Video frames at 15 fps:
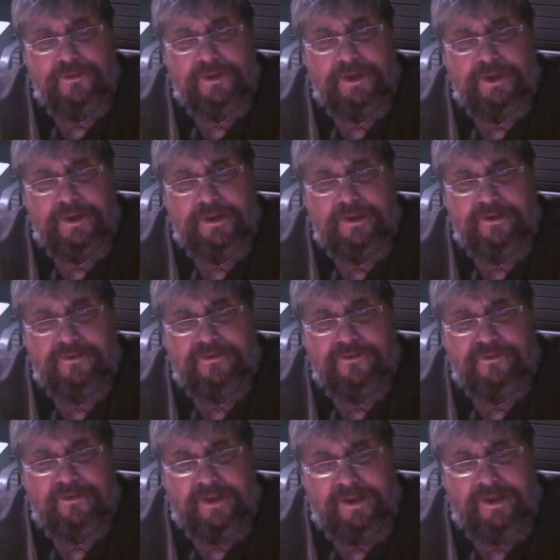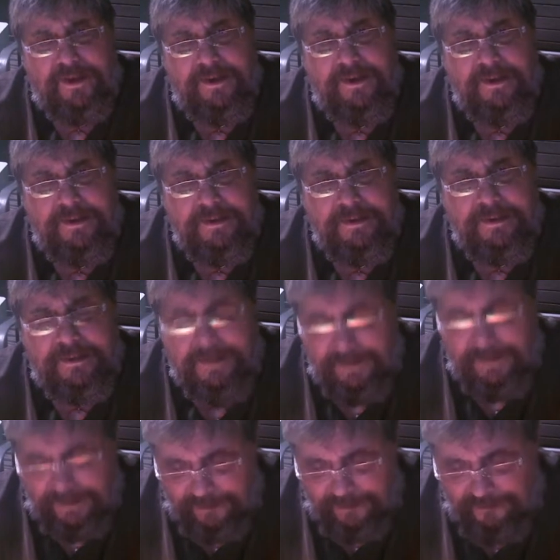that I ought to say,
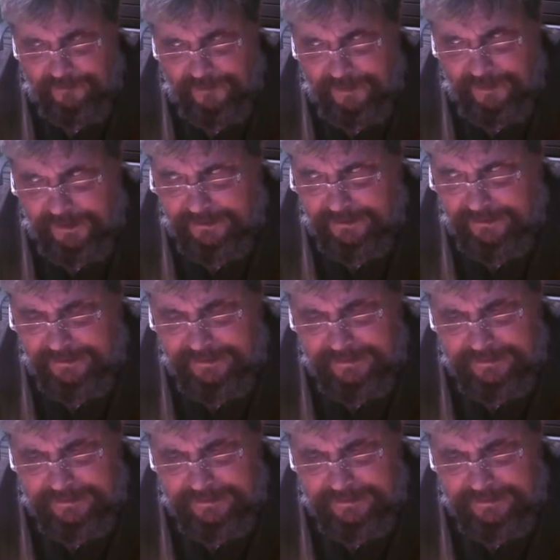is that